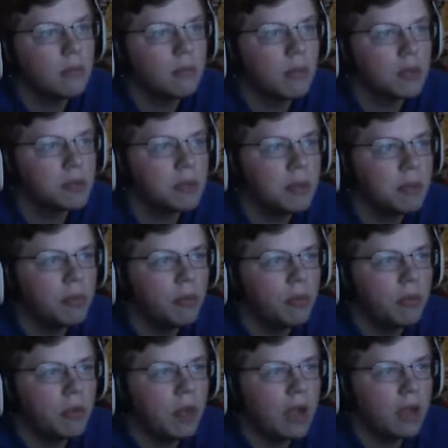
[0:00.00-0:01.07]
Most
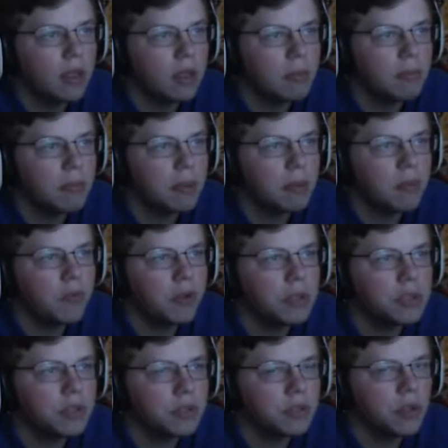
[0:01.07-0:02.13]
people, like big
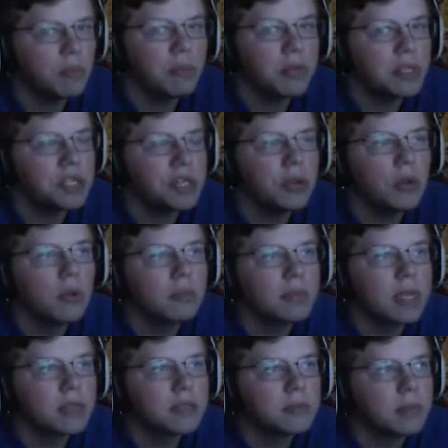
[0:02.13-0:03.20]
professionals, don't play Jade
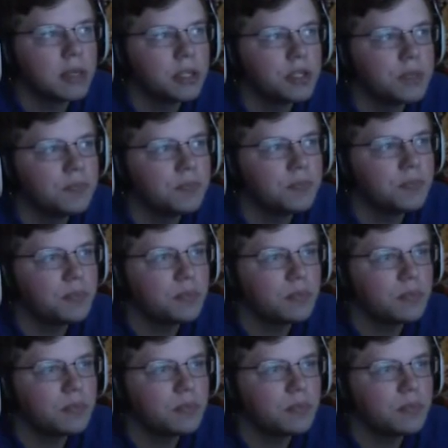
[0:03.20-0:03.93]
golem decks much.